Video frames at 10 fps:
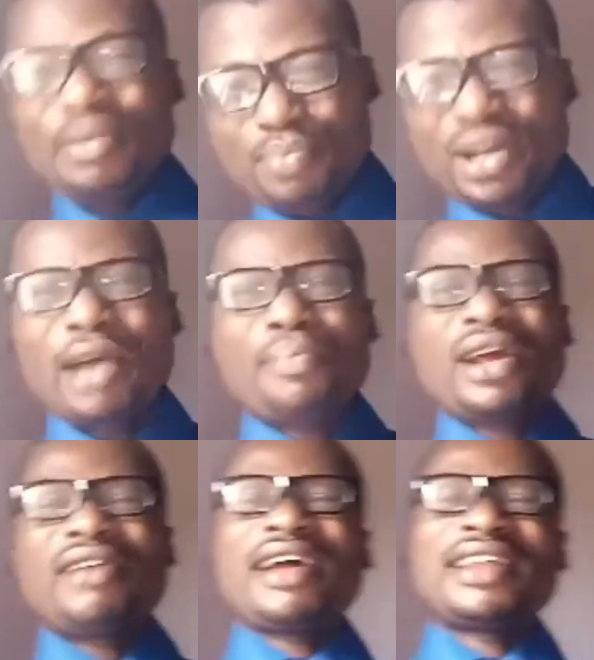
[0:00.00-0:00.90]
Pray that
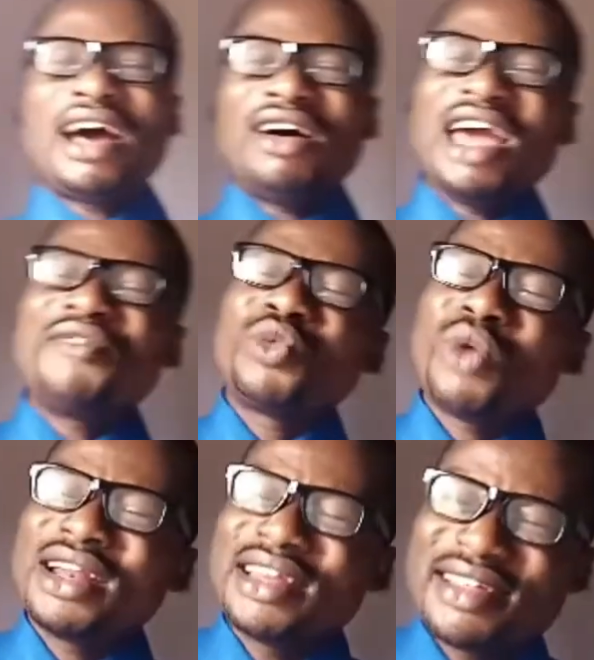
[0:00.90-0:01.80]
prayer right now.
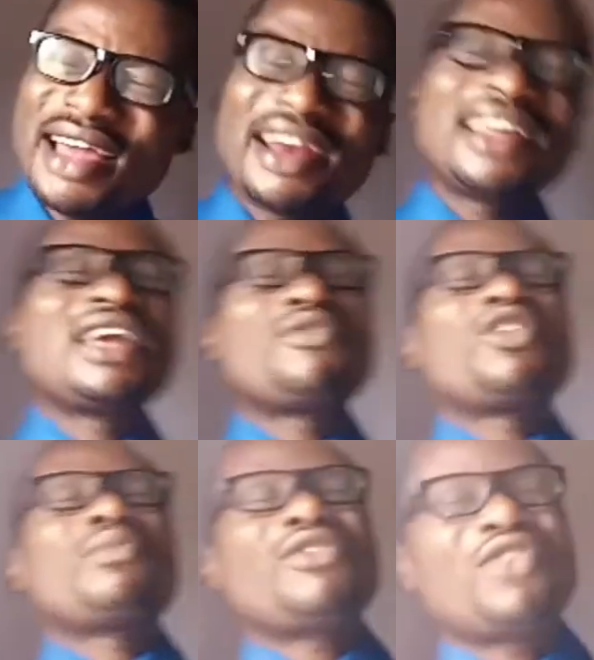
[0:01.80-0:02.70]
Everyone desiring evil
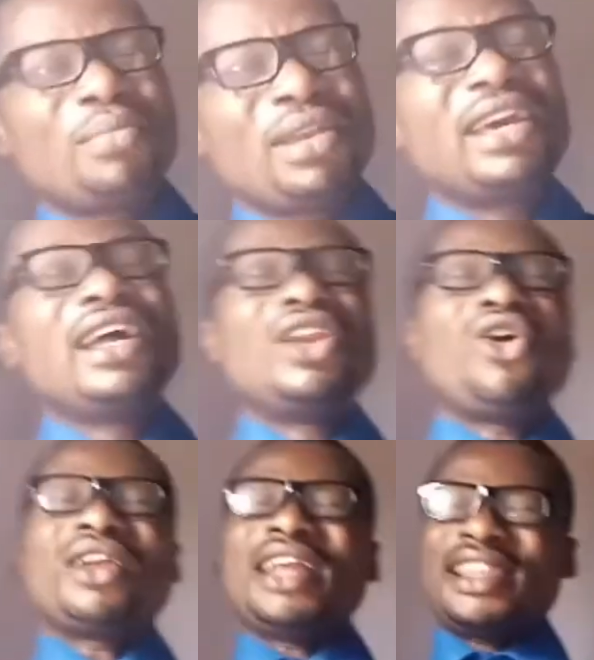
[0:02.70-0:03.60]
of my family,
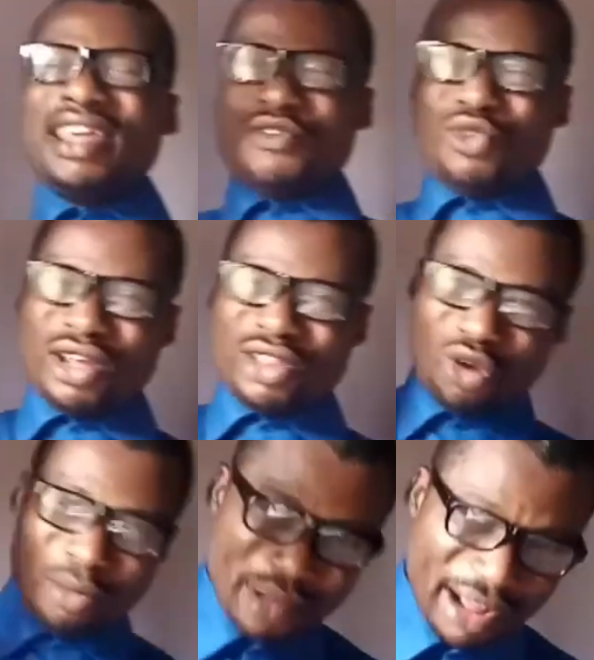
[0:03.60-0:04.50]
Lord, let evil
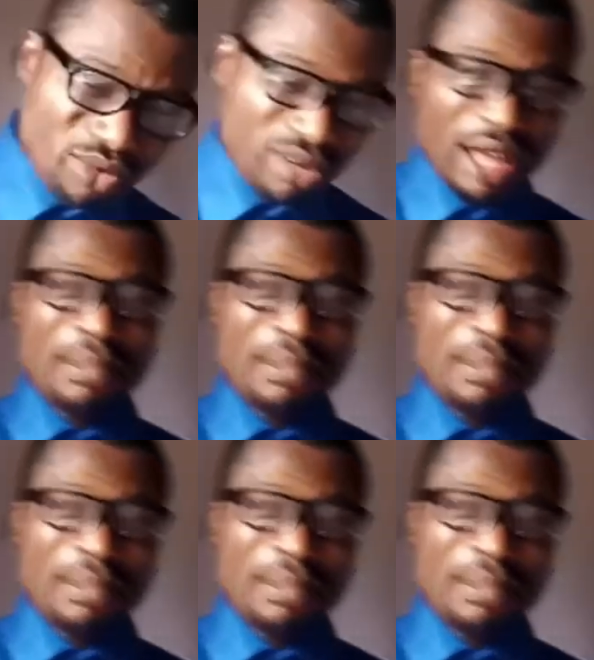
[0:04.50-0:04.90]
return back to them